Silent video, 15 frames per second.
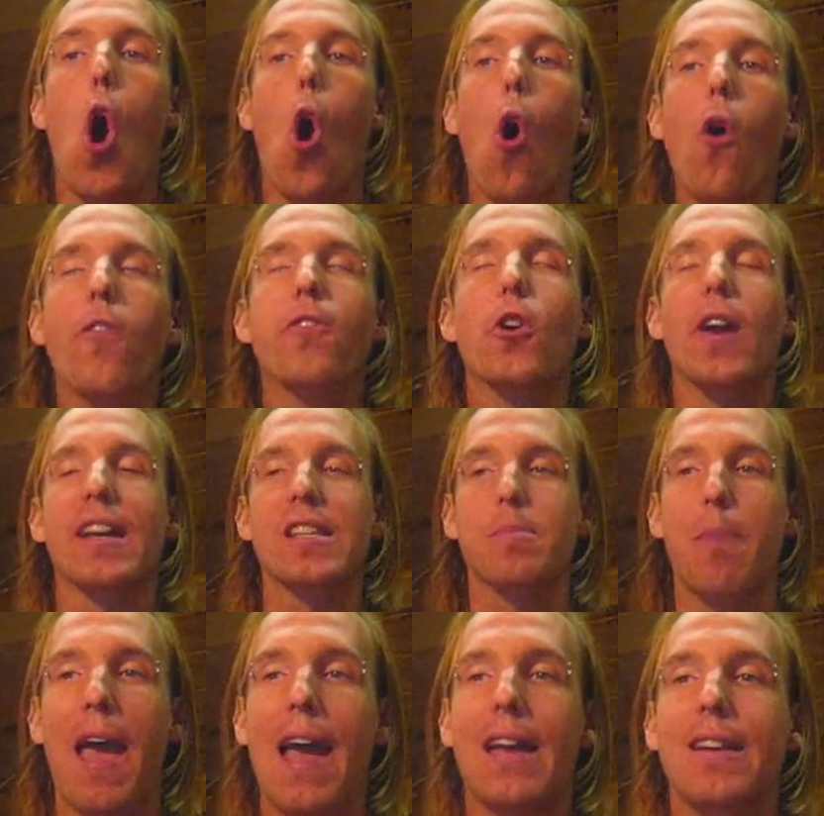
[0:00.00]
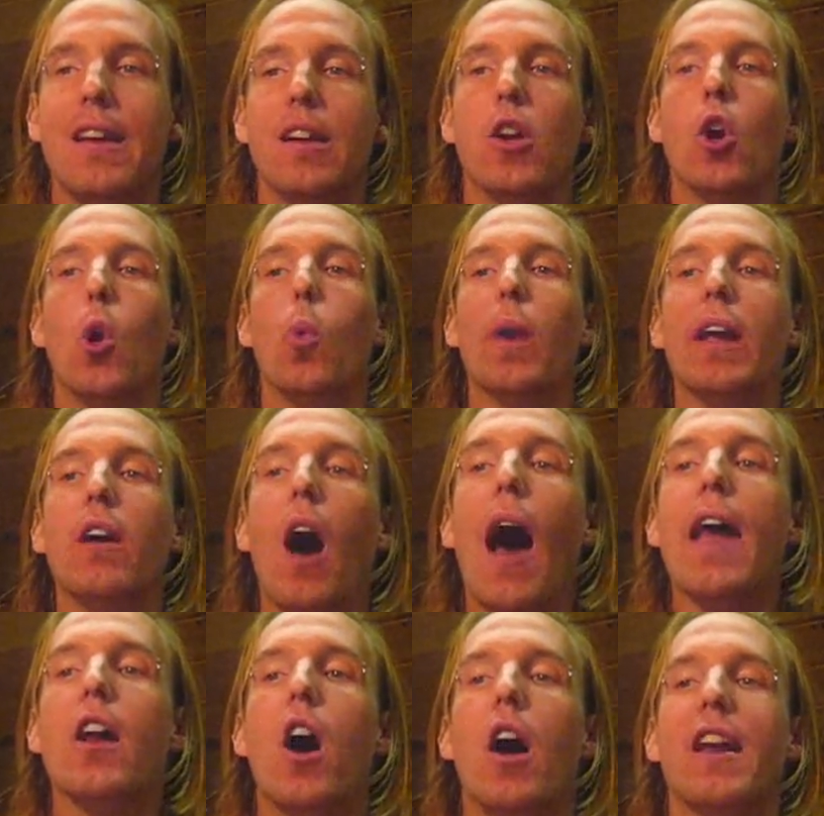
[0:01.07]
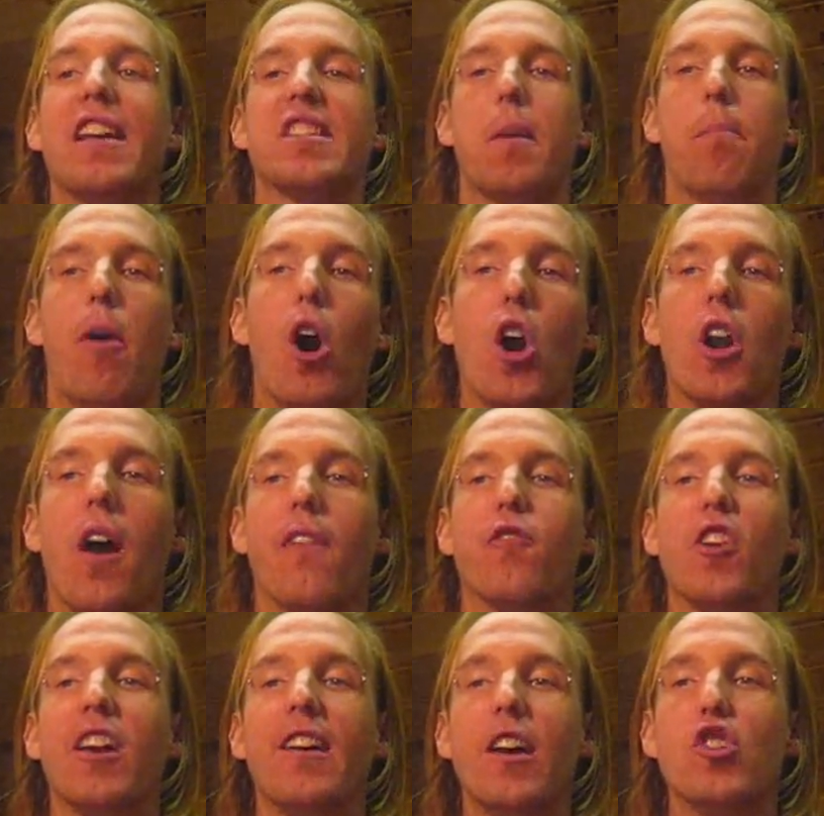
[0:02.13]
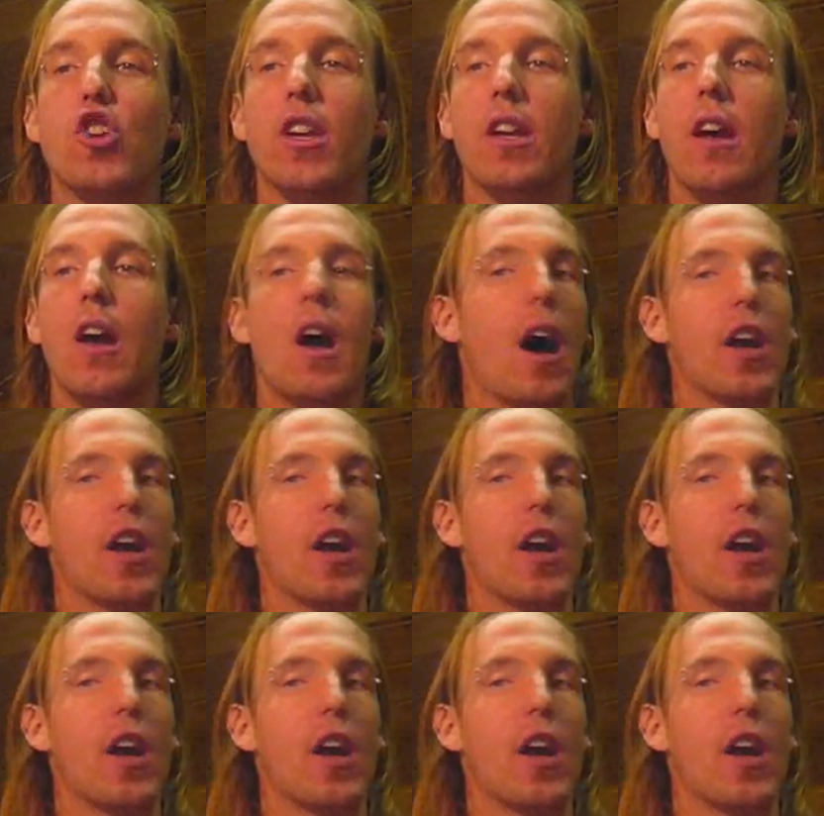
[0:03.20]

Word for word: overexpanded, relied on as a part of religion.